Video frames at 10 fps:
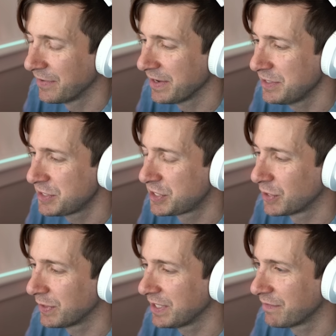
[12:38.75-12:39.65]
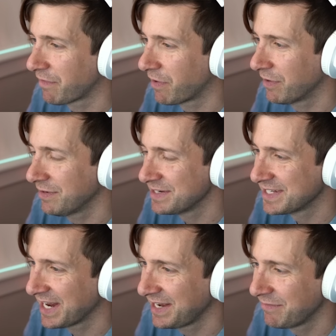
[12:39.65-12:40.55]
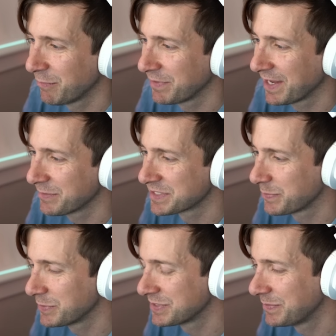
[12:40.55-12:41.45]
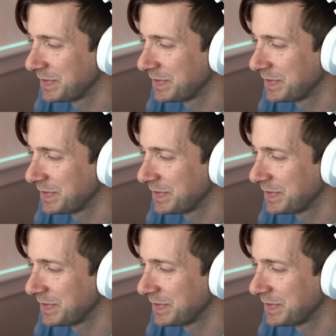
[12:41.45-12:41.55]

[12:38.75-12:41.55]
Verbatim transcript: Are they just showing off art? Is that even what that was supposed to